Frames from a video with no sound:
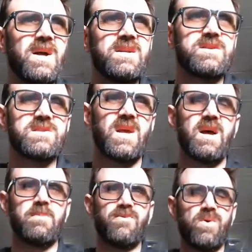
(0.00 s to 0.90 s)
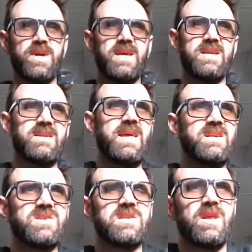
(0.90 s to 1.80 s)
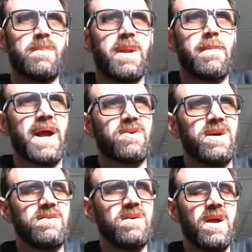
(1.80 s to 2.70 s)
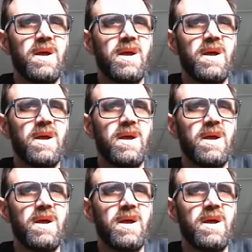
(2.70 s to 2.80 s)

Just, before we get into that, just a little bit of background.